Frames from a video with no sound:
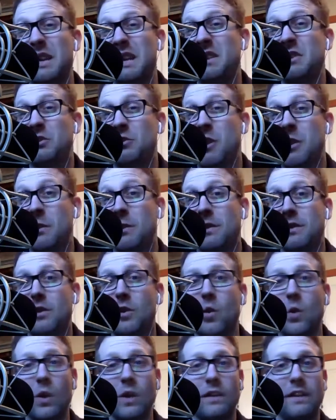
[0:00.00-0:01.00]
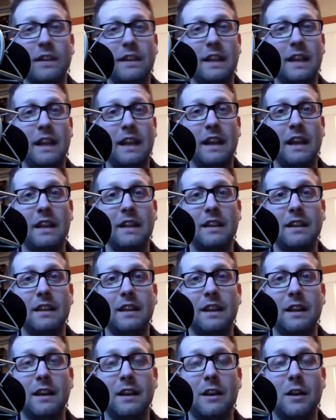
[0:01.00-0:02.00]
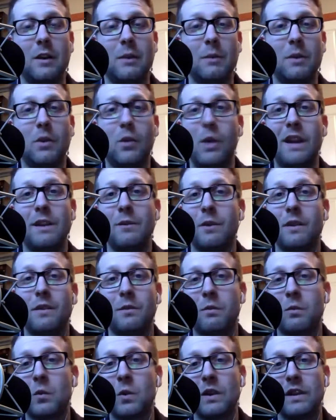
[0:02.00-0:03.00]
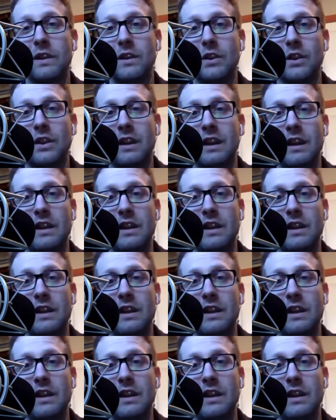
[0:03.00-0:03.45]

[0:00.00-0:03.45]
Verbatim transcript: intros or to get um, acquainted with really good